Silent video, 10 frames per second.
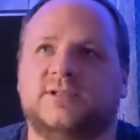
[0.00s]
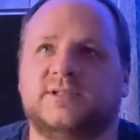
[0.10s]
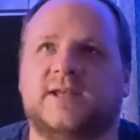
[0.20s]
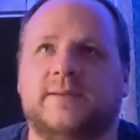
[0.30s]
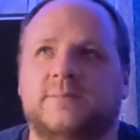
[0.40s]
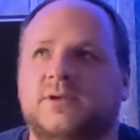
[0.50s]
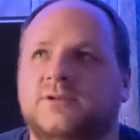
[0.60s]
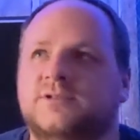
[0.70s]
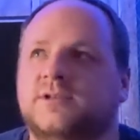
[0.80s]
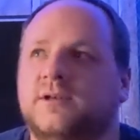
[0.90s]
are the same
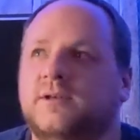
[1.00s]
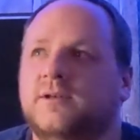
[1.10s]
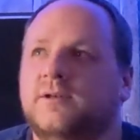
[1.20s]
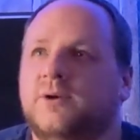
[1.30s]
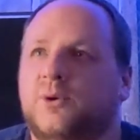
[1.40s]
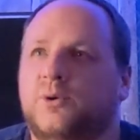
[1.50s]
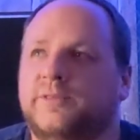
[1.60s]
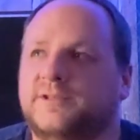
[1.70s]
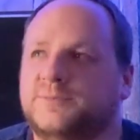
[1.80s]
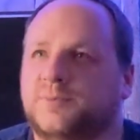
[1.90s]
because
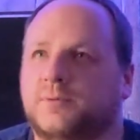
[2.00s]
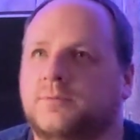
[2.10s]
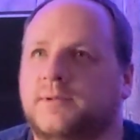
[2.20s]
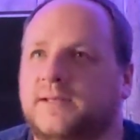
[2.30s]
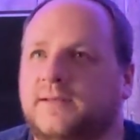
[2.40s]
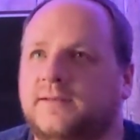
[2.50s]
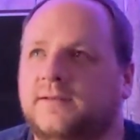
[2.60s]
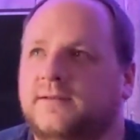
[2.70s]
authors probably